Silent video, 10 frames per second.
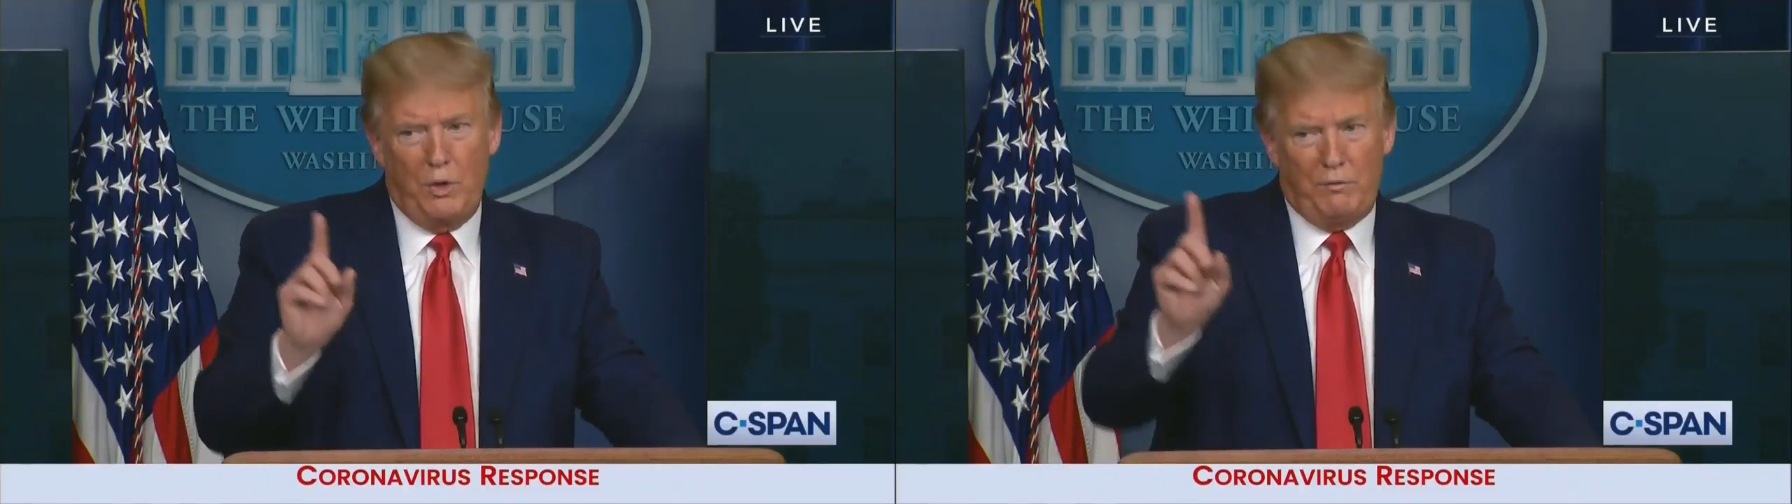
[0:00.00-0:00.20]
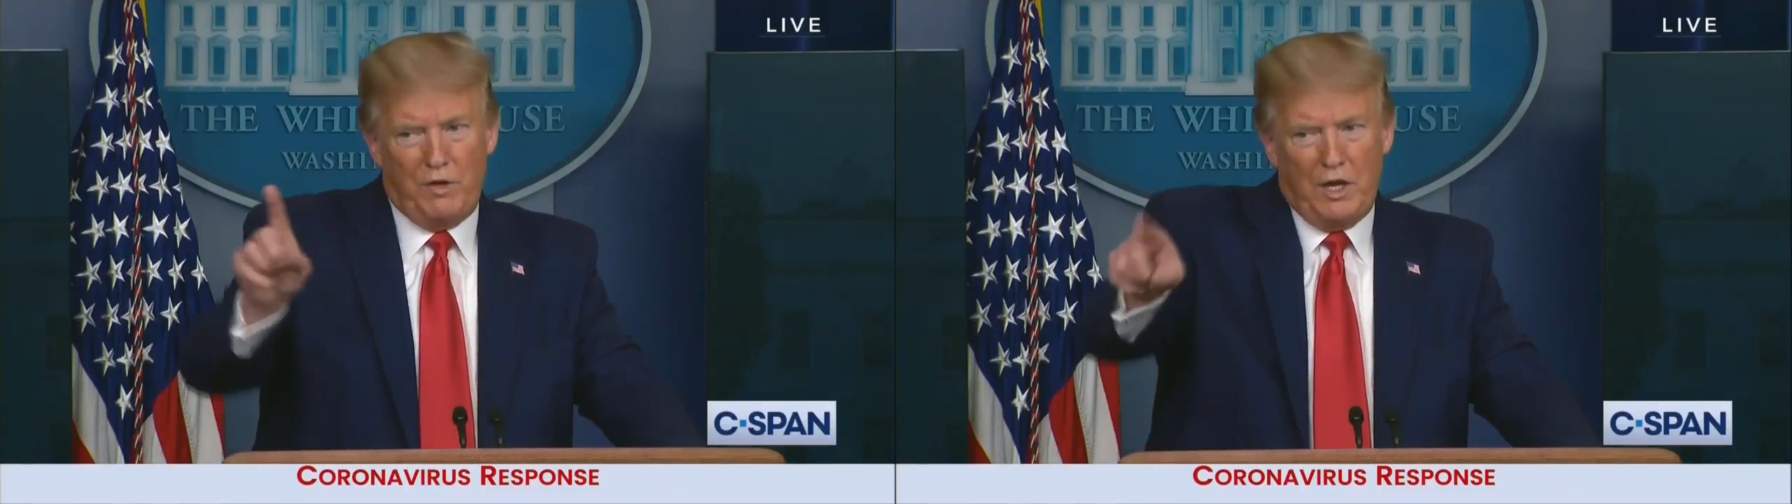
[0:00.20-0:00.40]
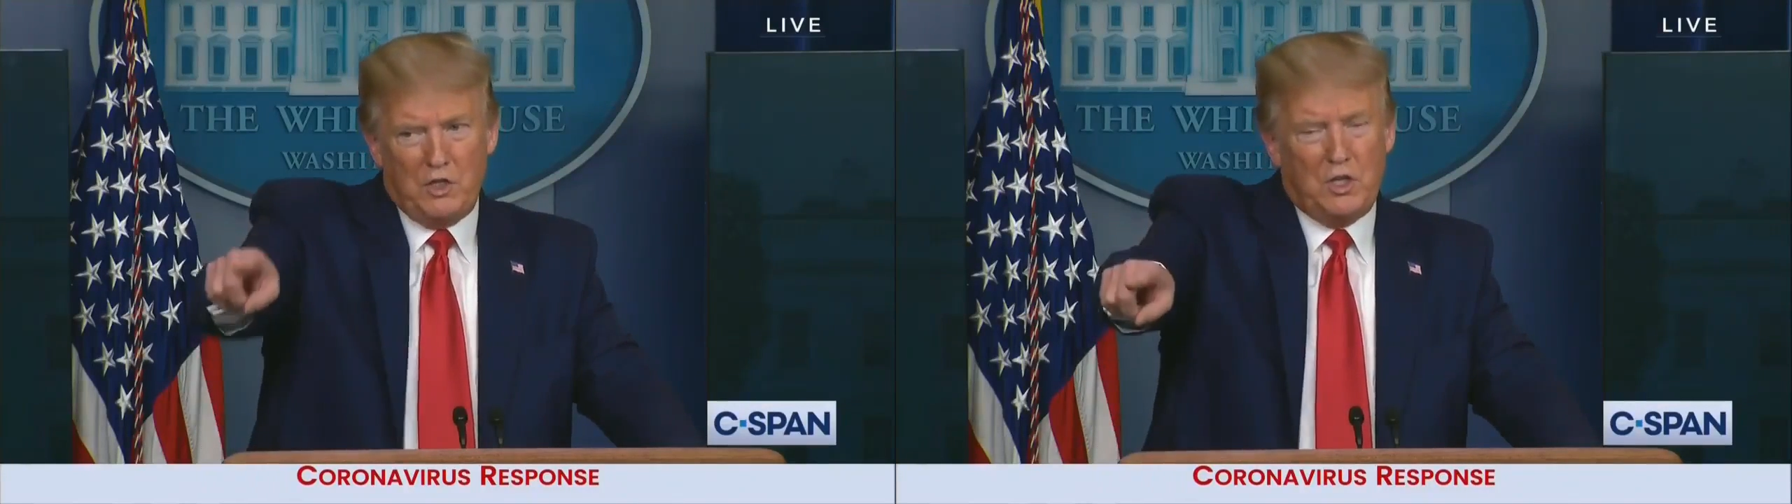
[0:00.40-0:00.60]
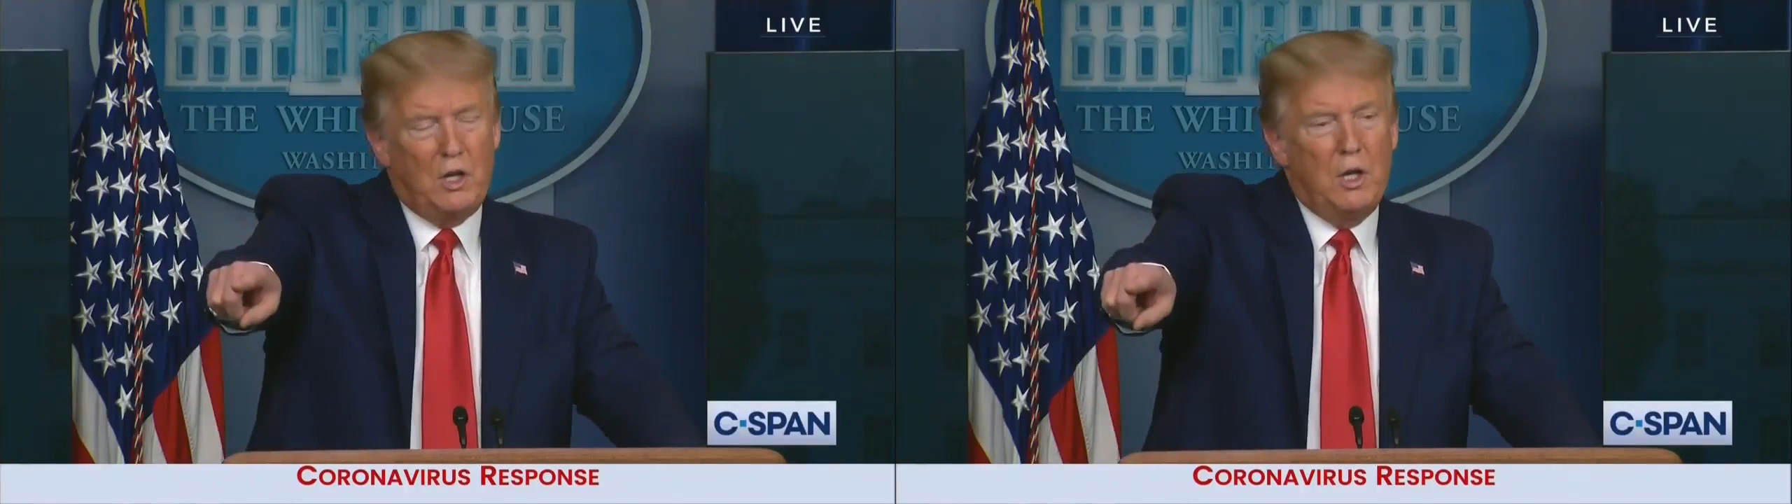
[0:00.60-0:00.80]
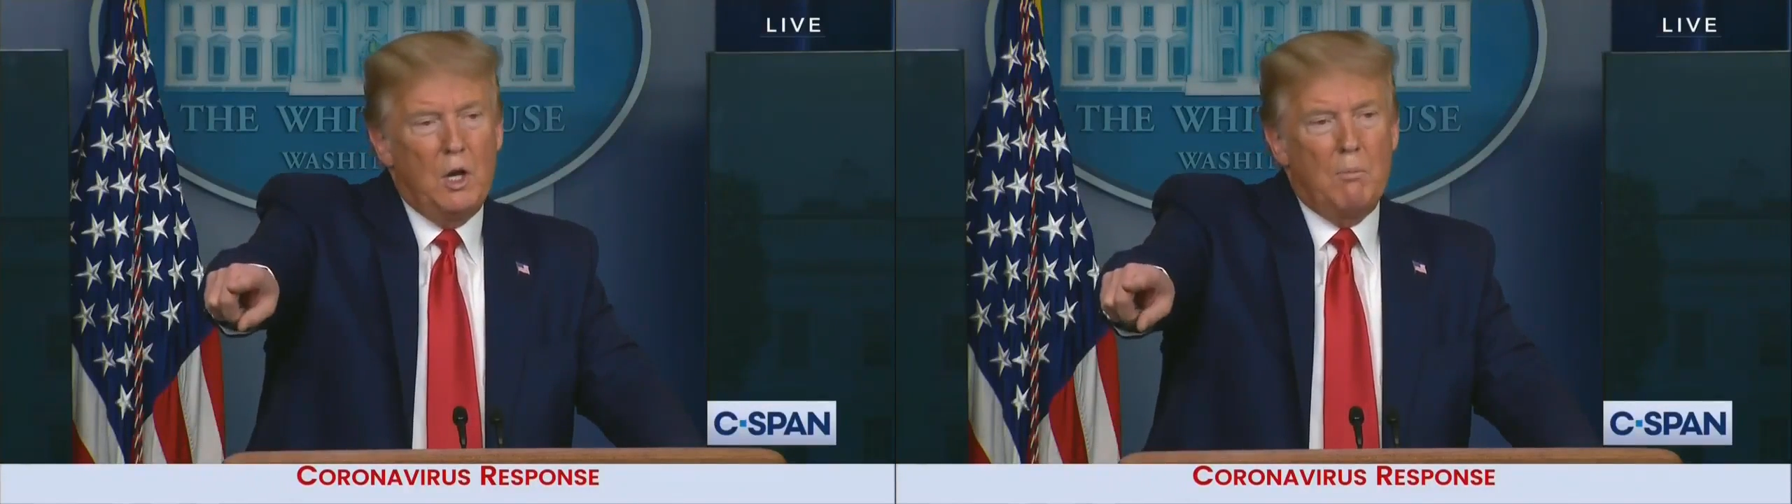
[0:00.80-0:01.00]
we've
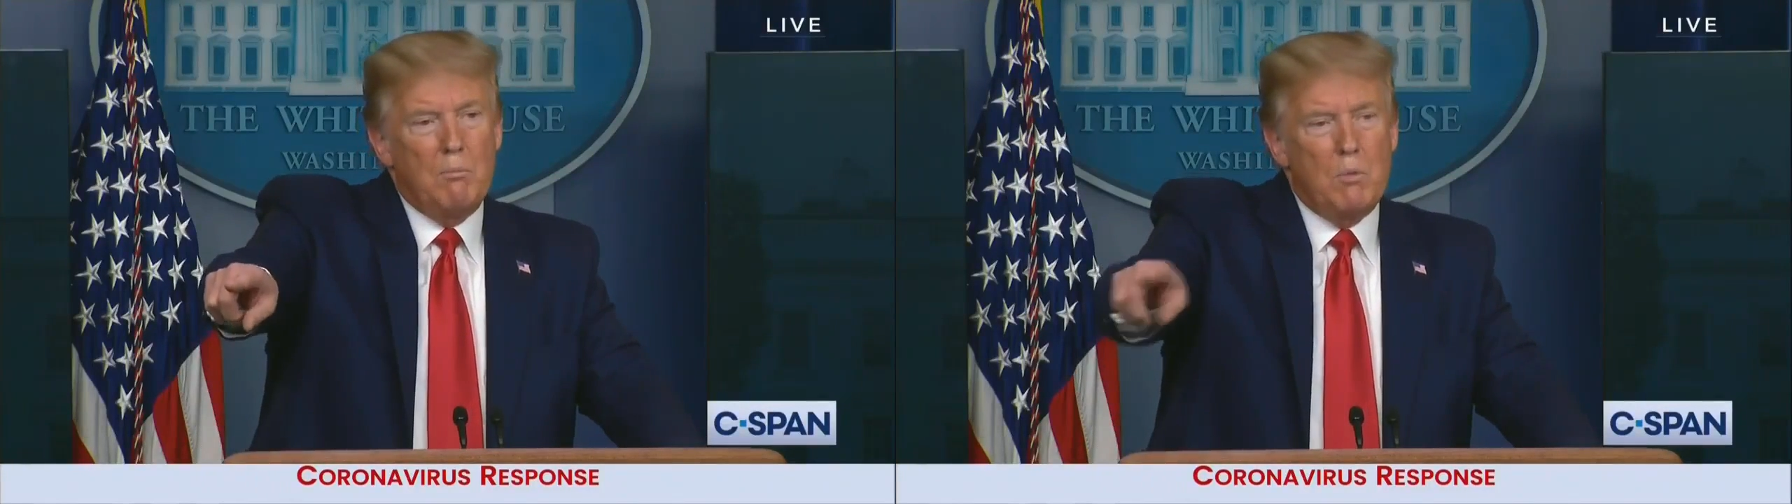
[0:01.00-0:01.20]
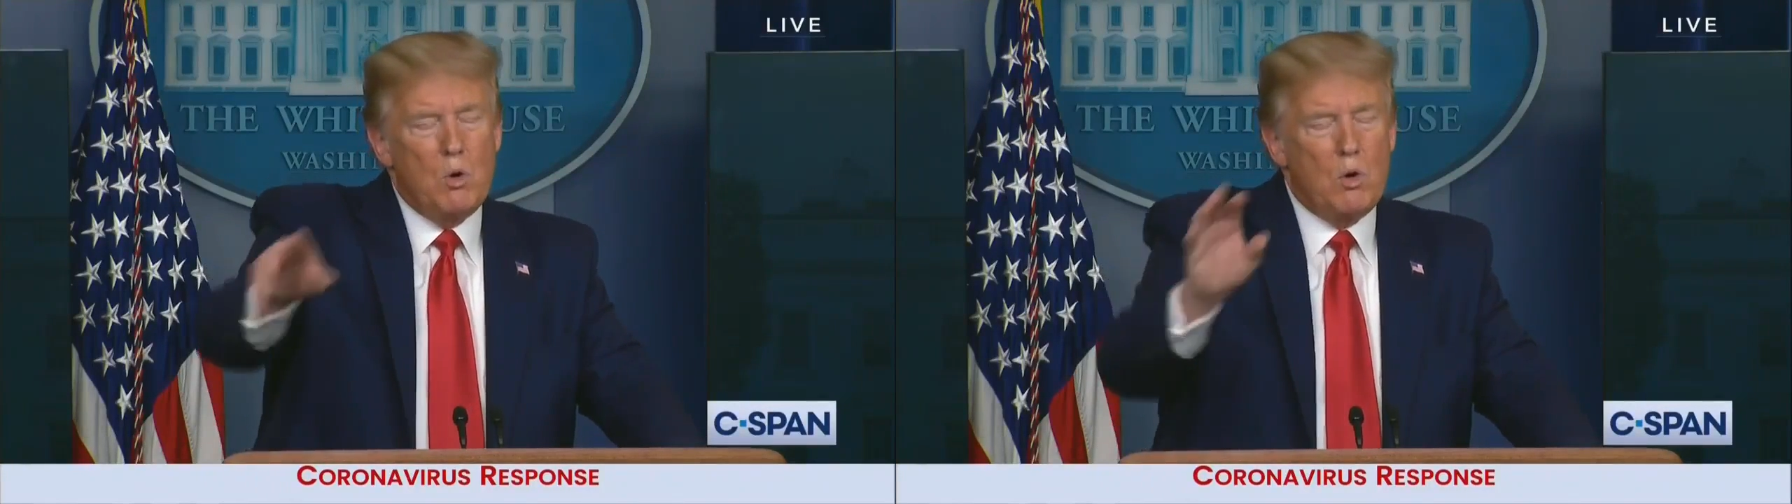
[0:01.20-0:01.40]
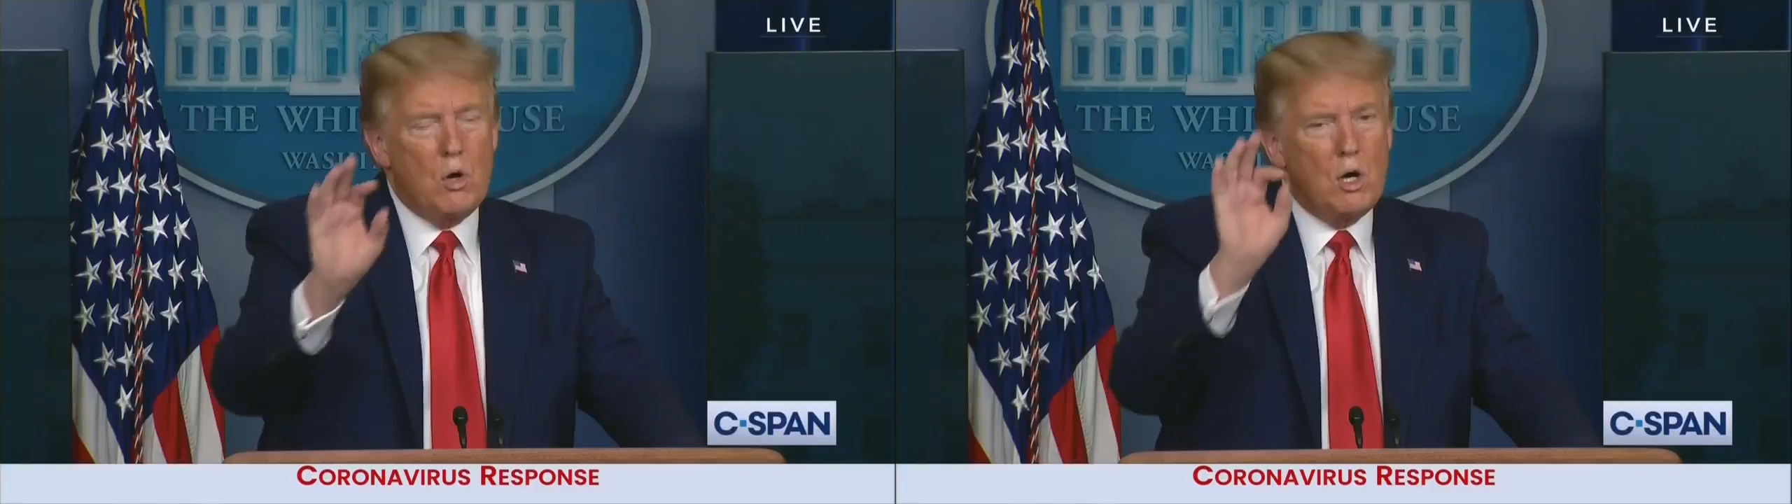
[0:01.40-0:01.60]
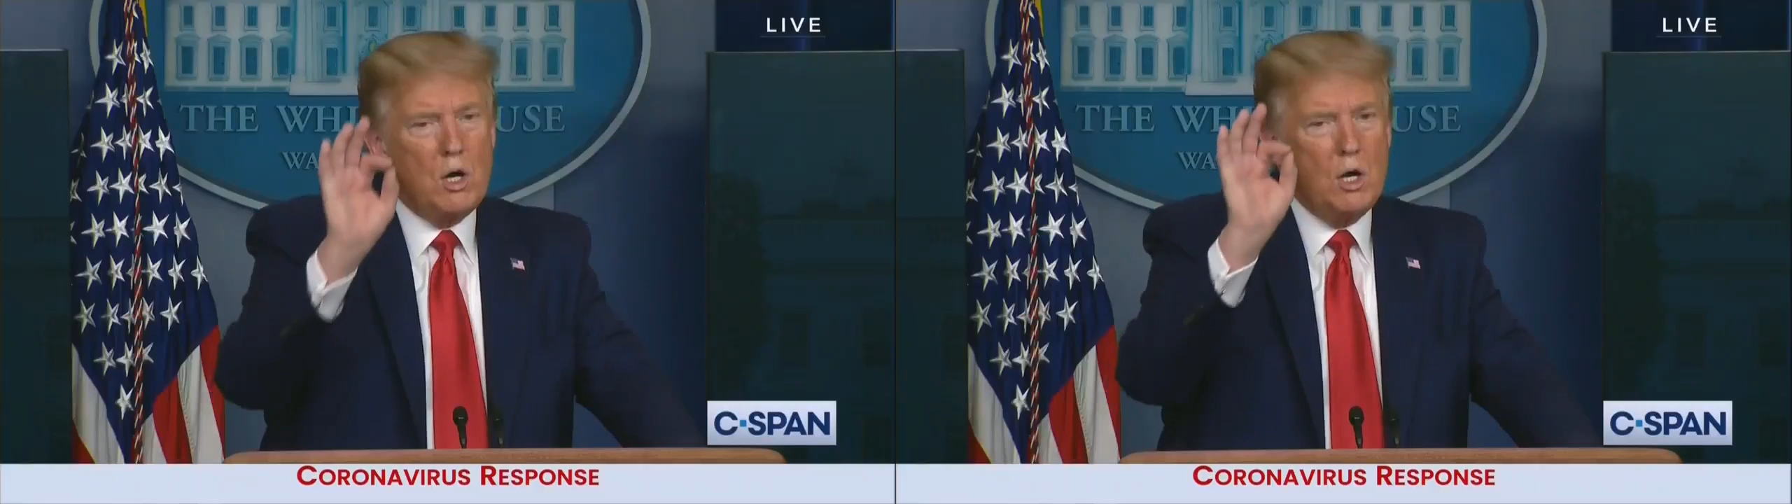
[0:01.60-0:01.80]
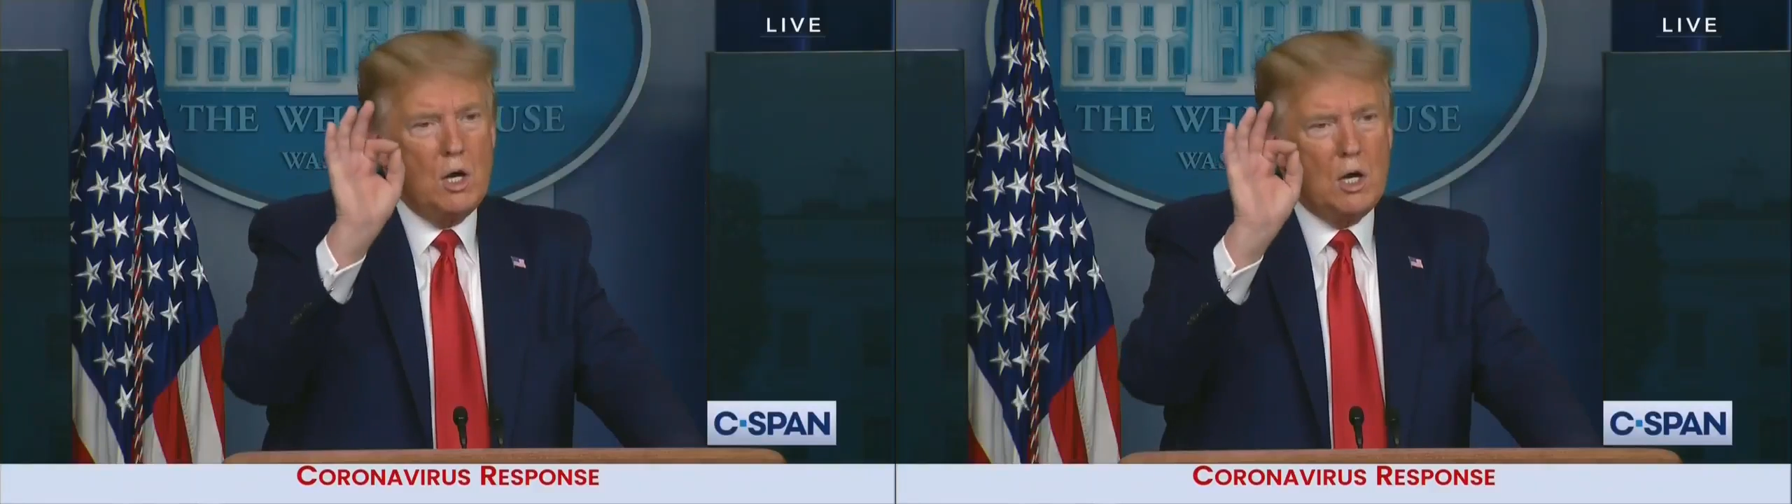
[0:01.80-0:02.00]
tested more